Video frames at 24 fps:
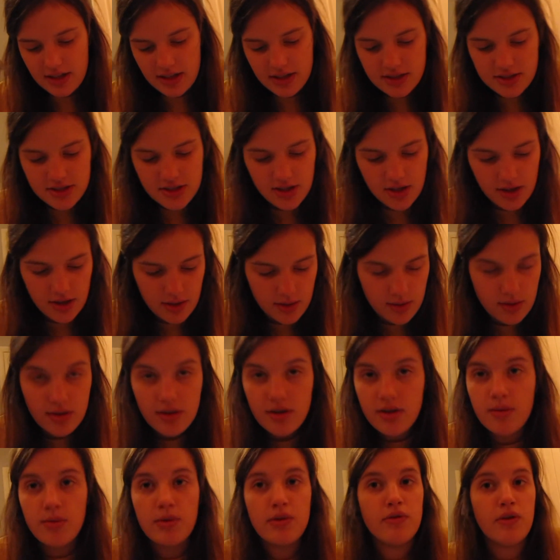So
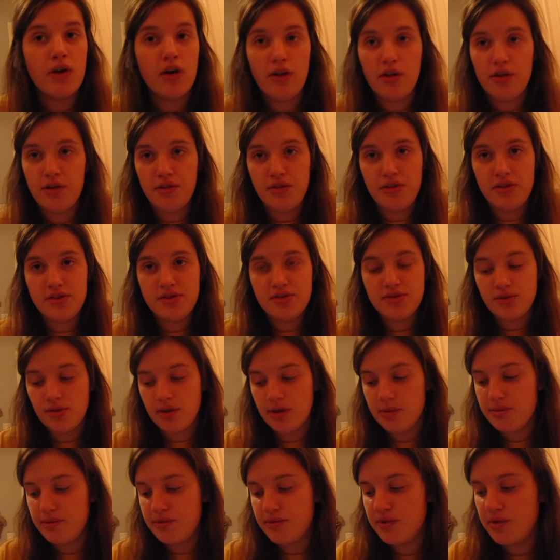we've all heard this
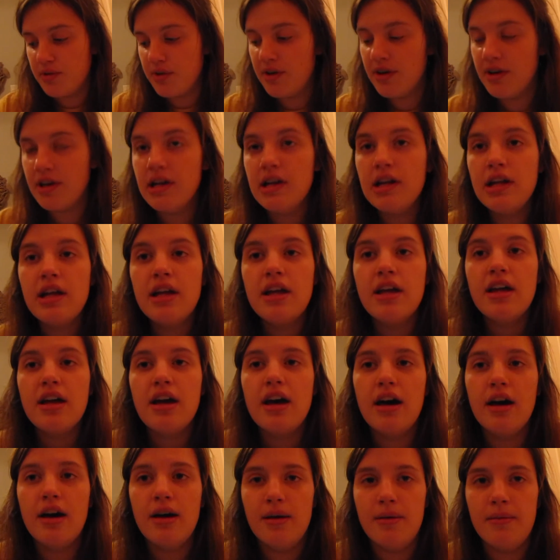story before,
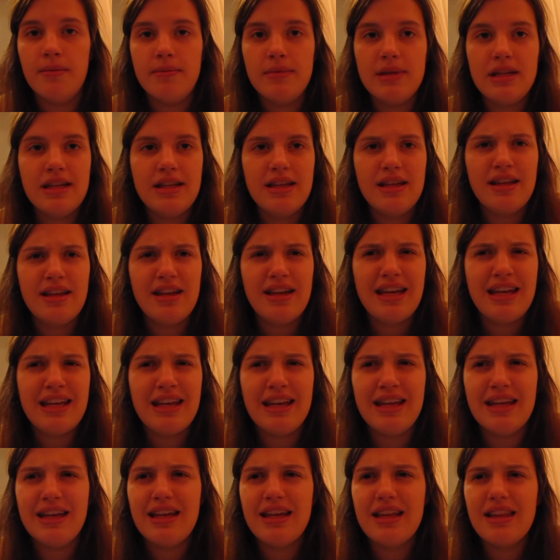and
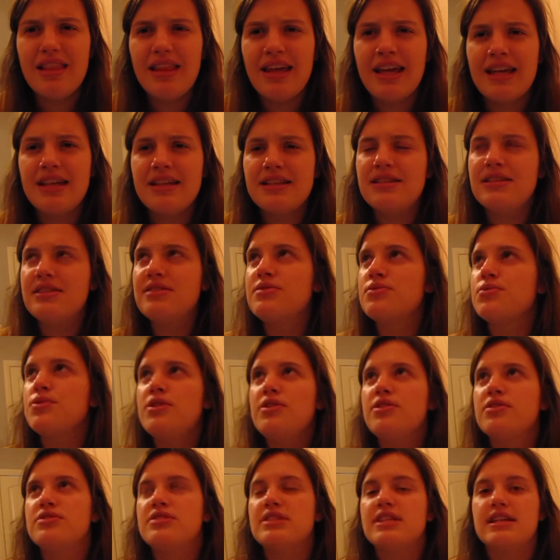like this is one of
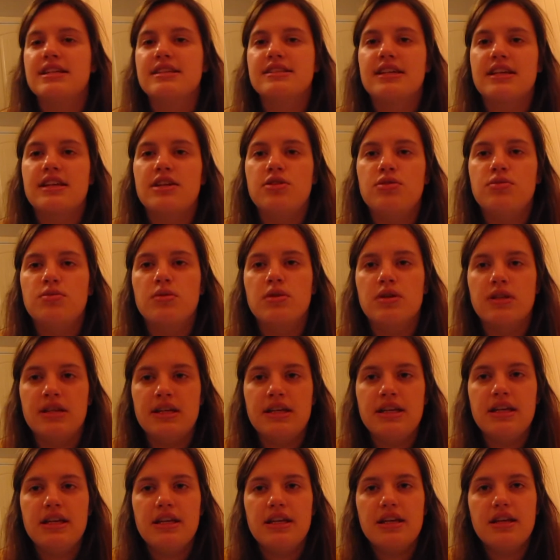those things like
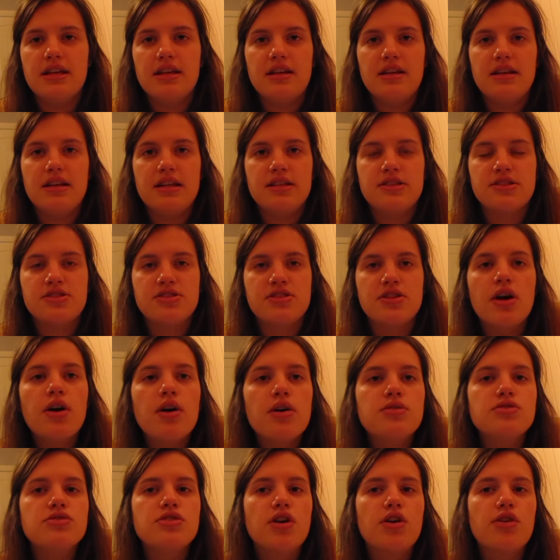it's
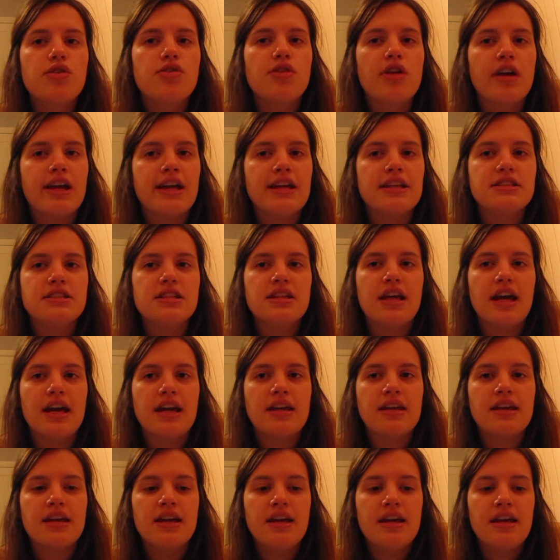so great to
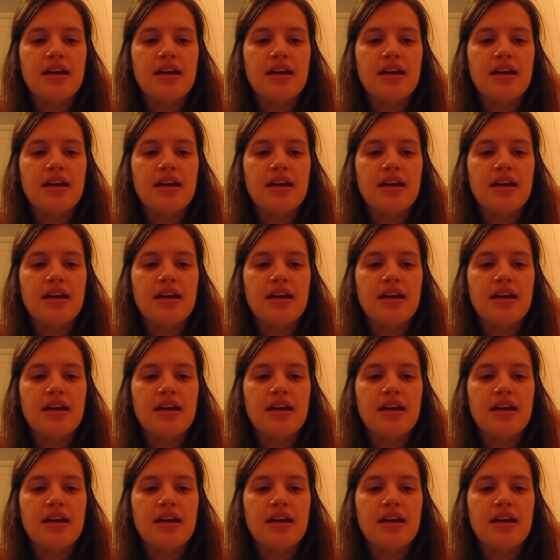like